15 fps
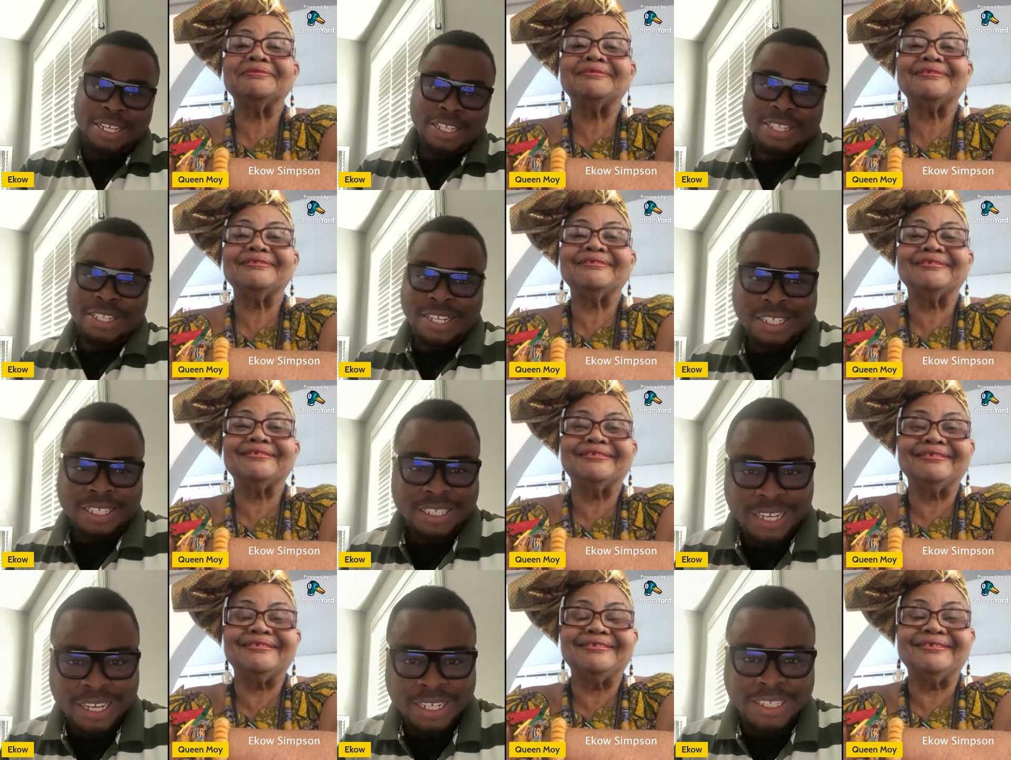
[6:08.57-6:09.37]
Speaker 1: nothing has
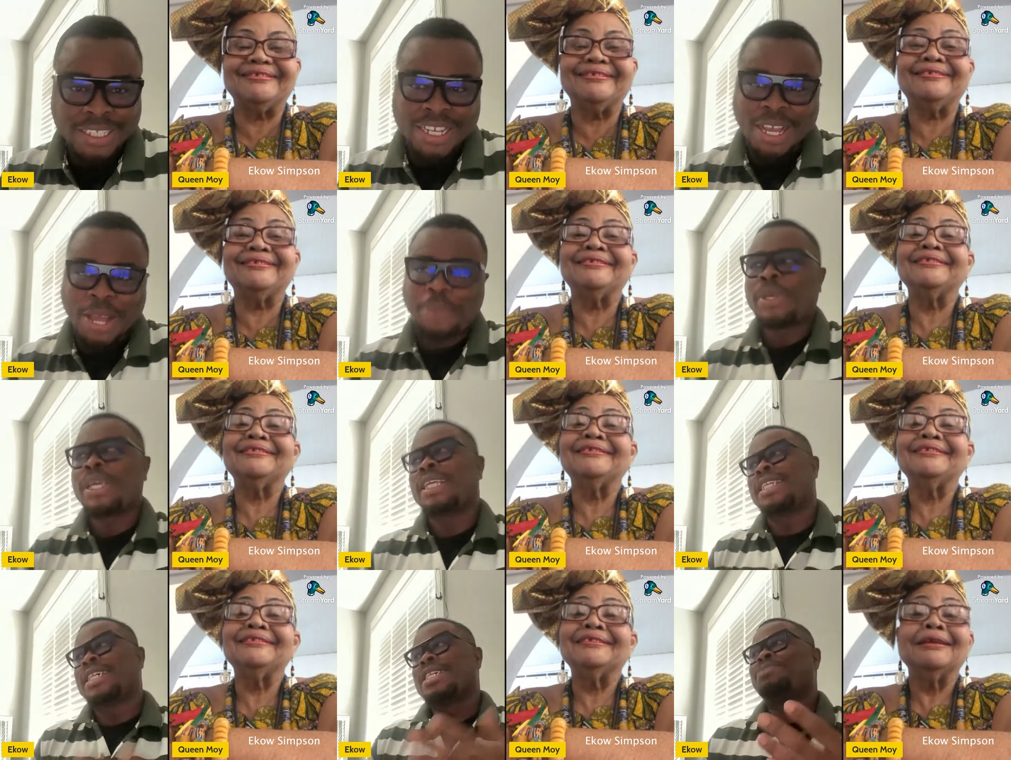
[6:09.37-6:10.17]
changed? I
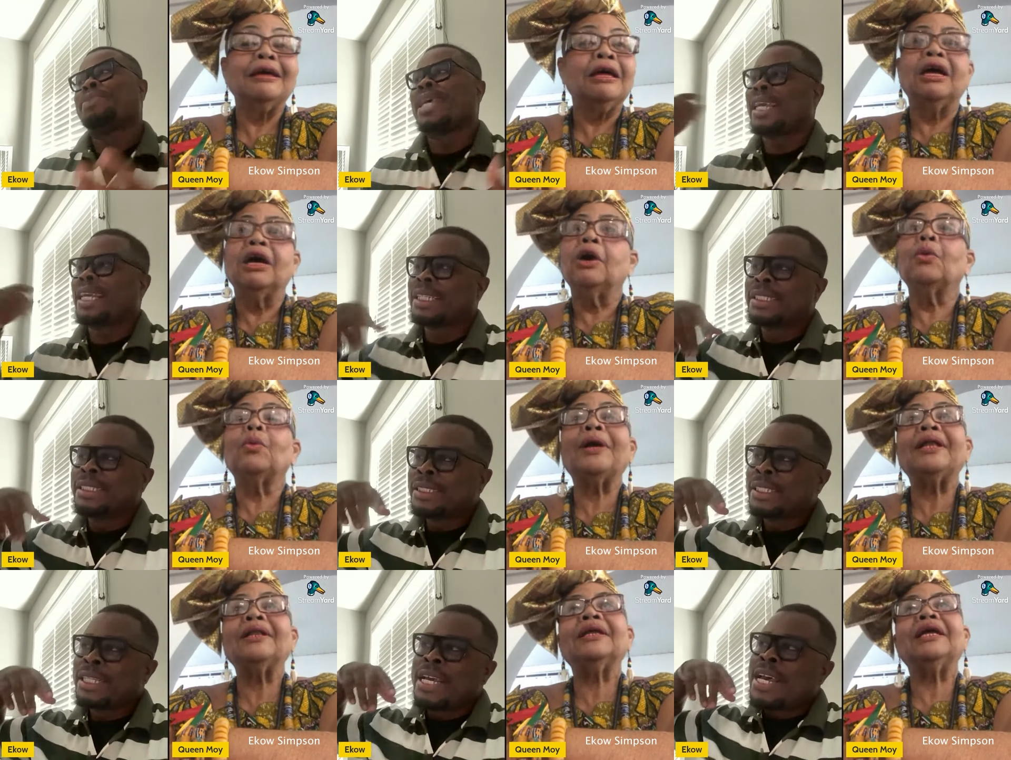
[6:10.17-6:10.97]
mean, there's been.
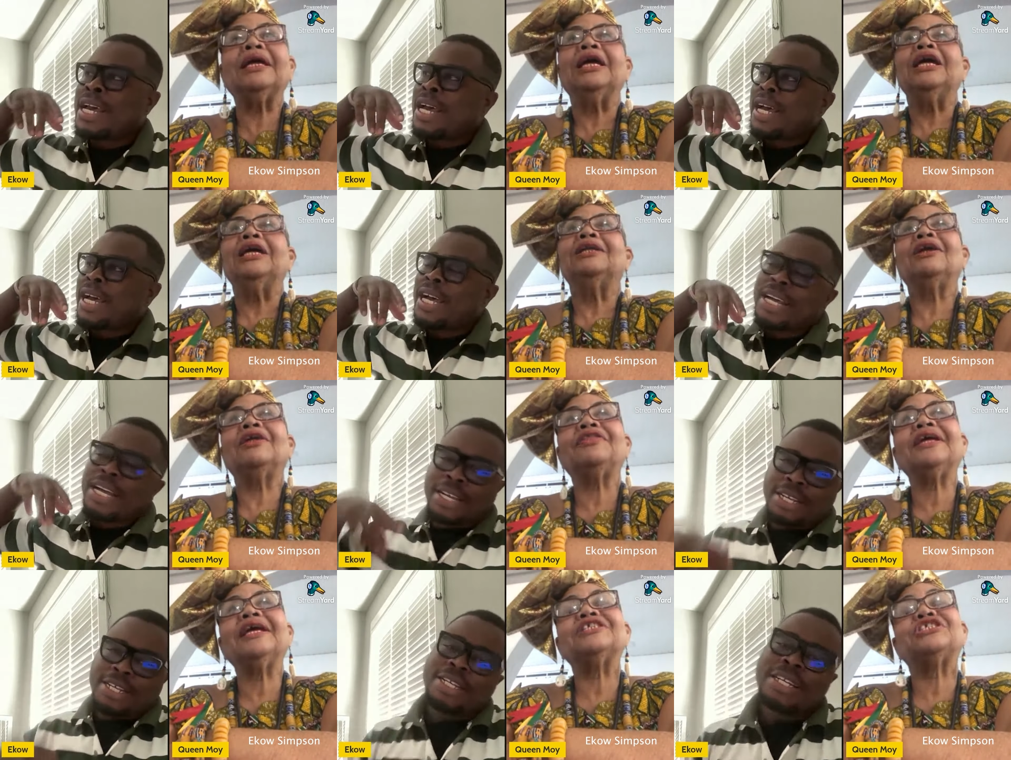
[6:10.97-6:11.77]
Speaker 2: Well,
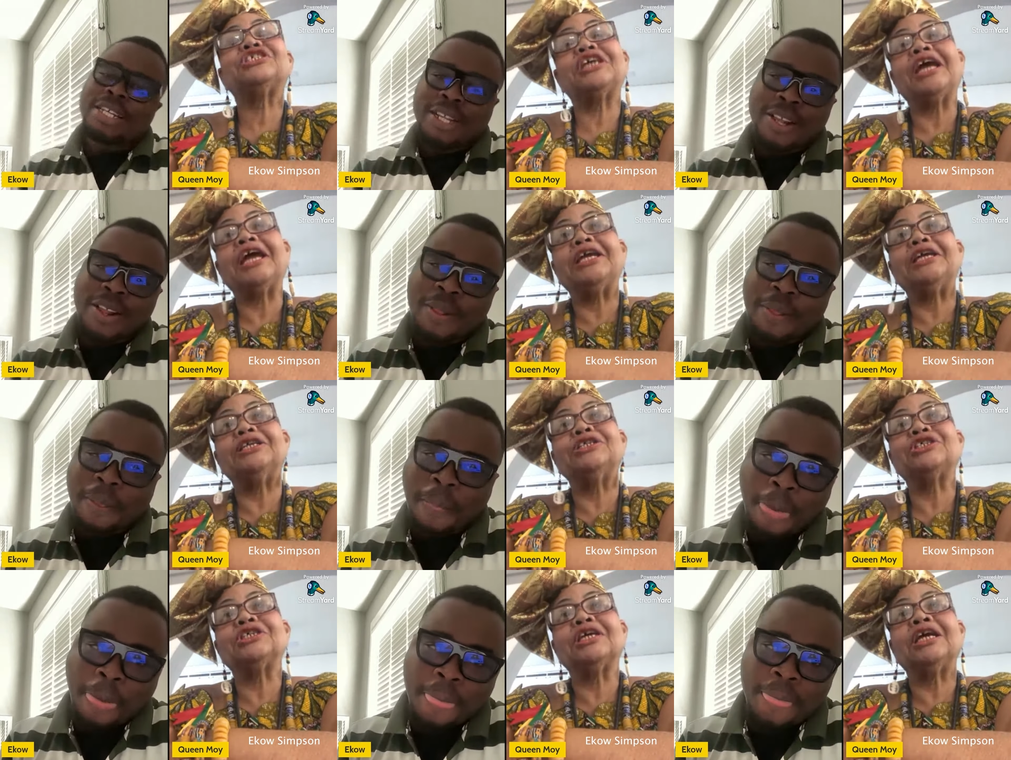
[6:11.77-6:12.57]
nothing uh-huh. has
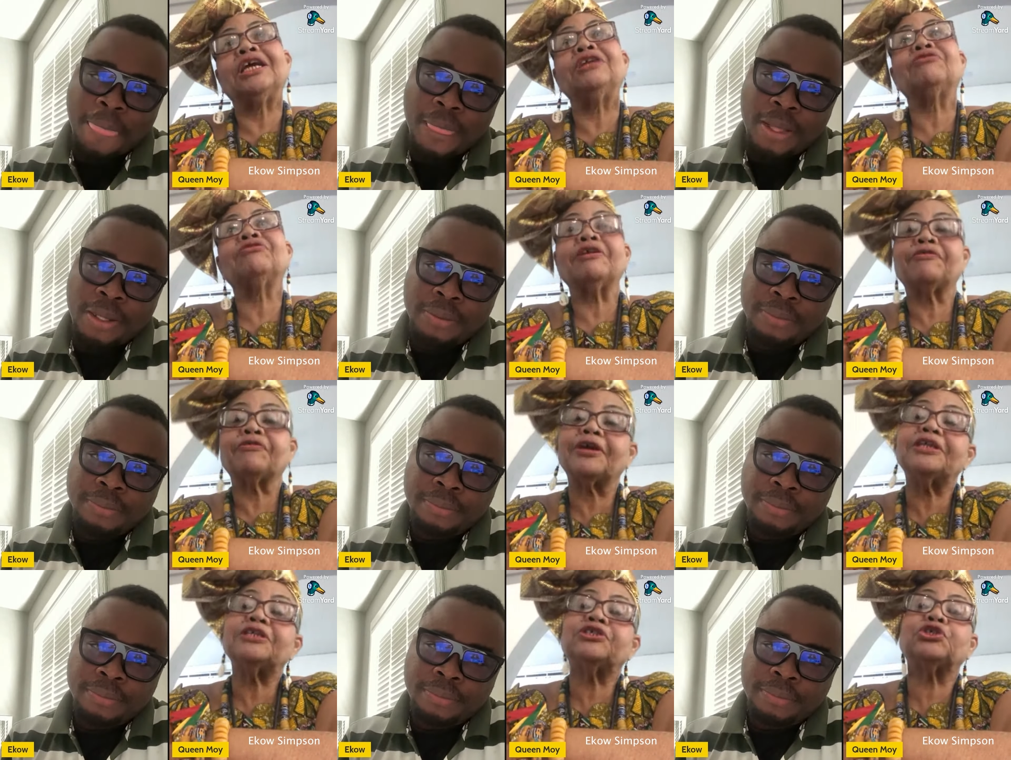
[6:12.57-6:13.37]
changed in
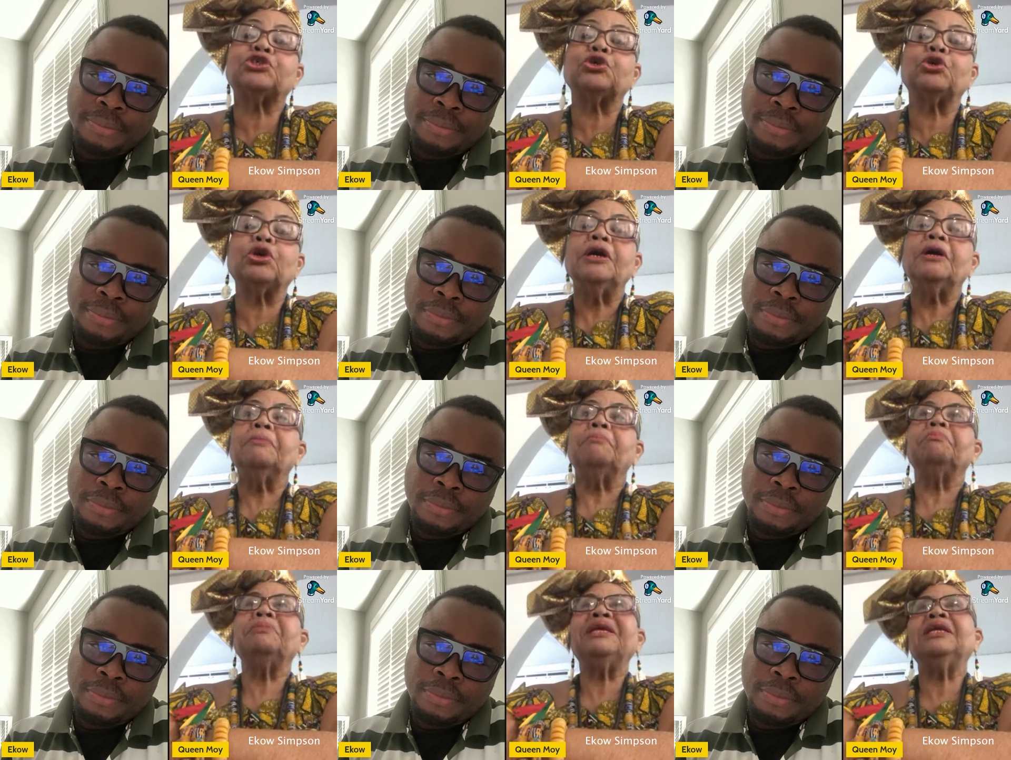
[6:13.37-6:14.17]
reference to
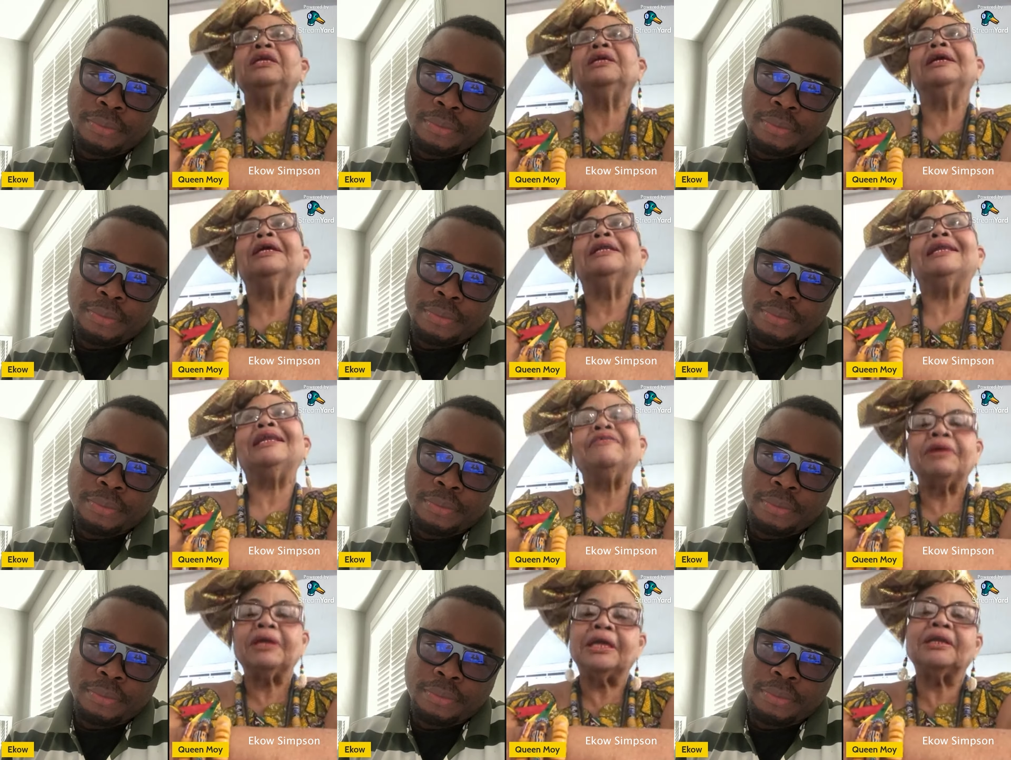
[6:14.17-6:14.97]
me
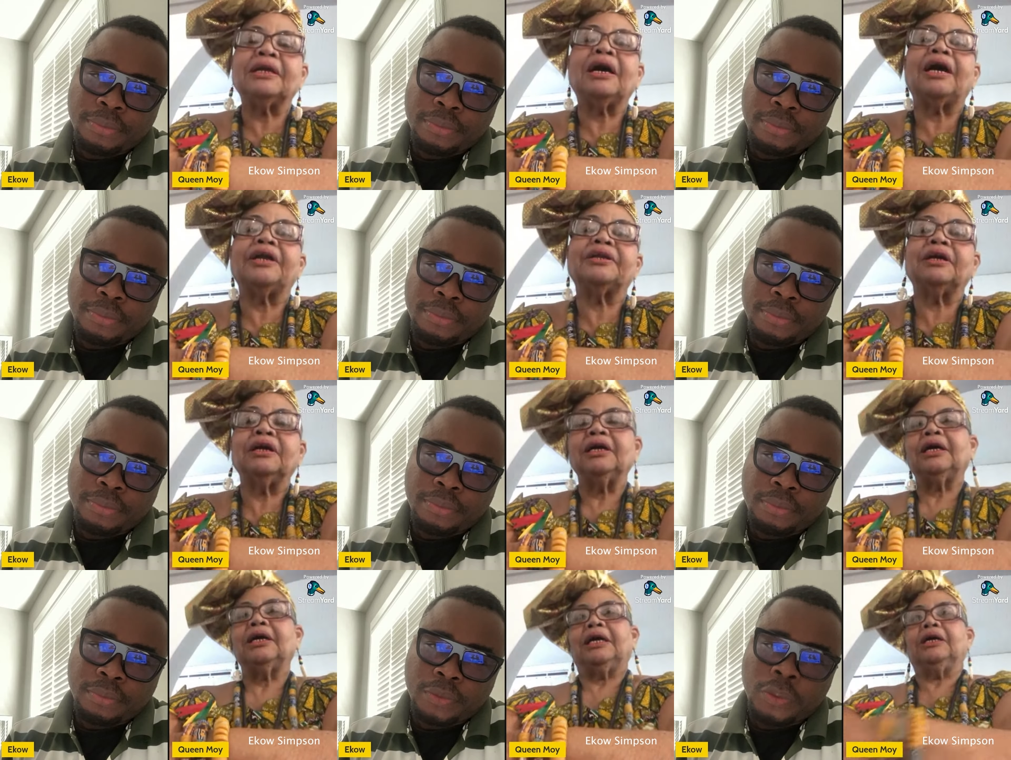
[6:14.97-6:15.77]
living in Ghana.
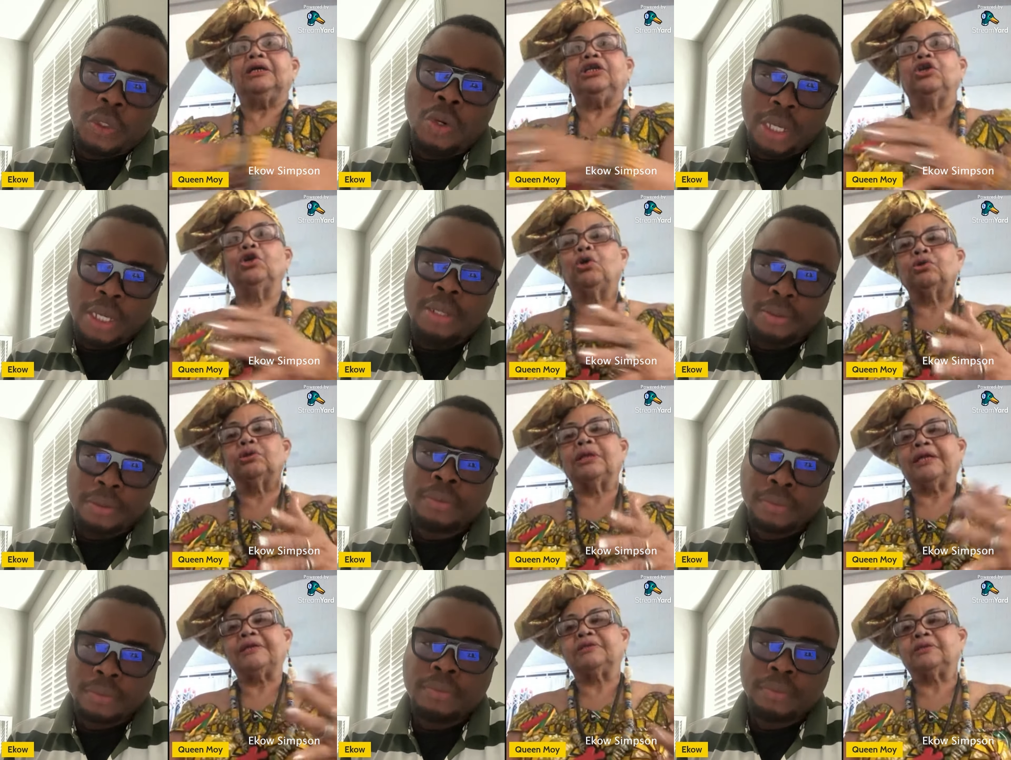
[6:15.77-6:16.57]
You okay. Know,
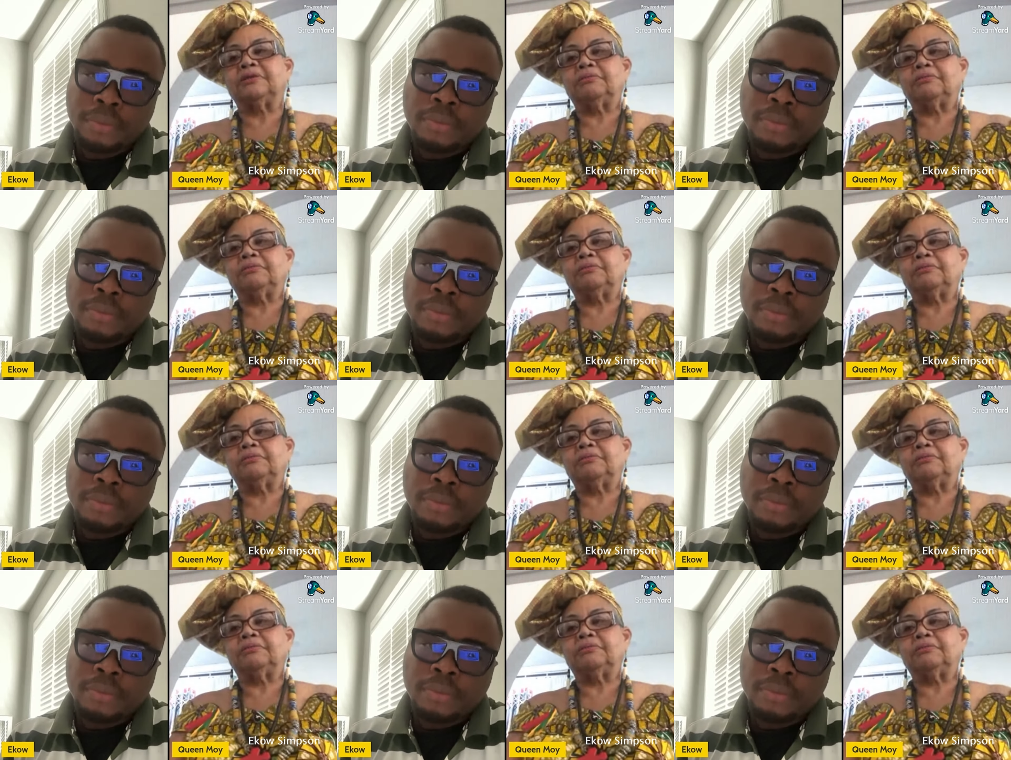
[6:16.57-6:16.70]
like